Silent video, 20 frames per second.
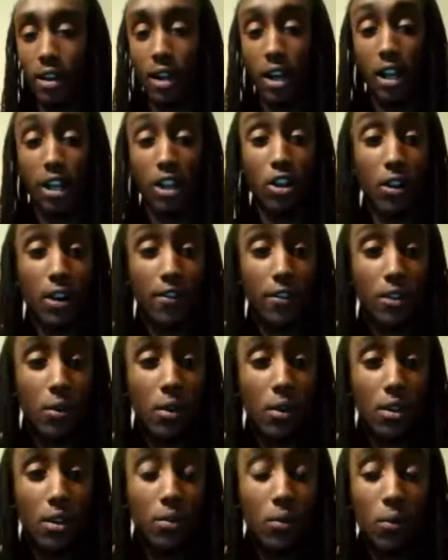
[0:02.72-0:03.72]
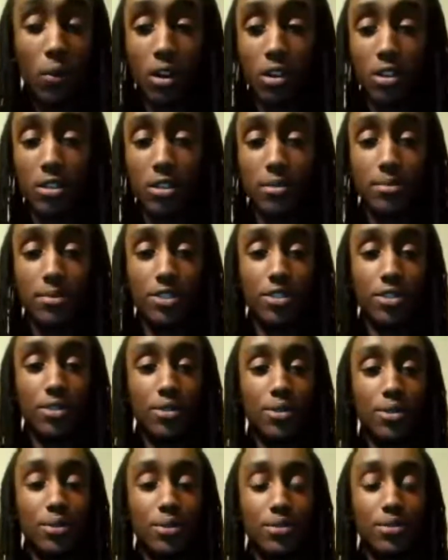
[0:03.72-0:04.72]
Hello, everyone. Welcome
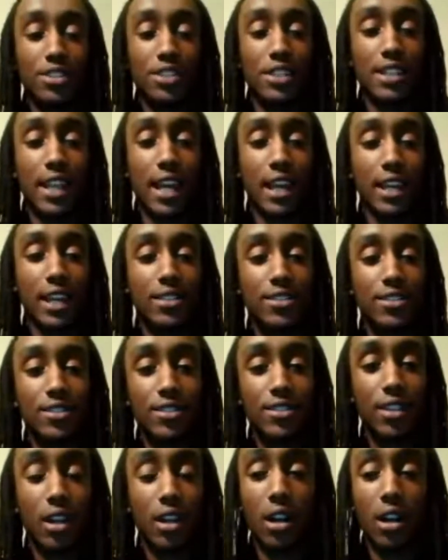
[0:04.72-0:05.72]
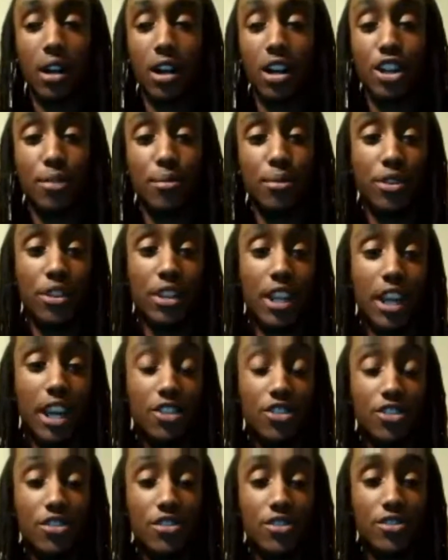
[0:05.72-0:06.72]
to tonight's
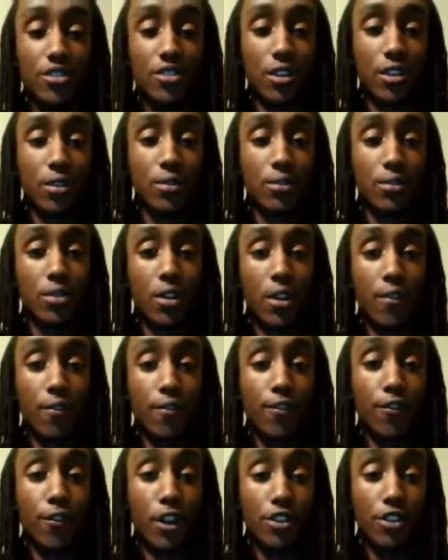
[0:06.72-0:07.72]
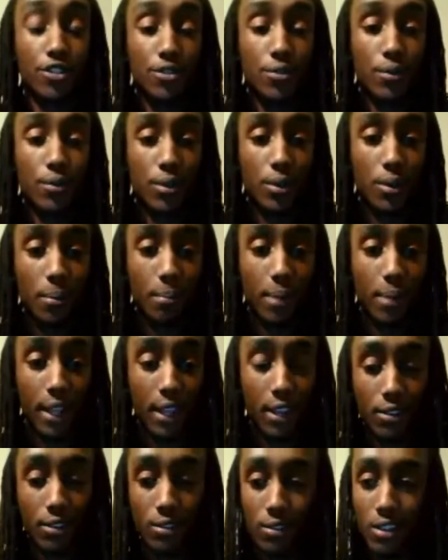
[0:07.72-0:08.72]
Communication Zone virtual
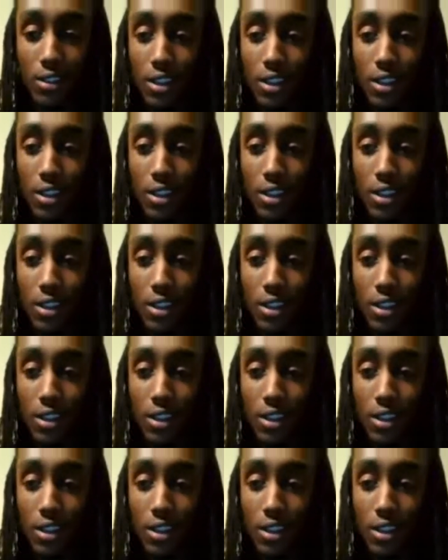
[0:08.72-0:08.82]
panel.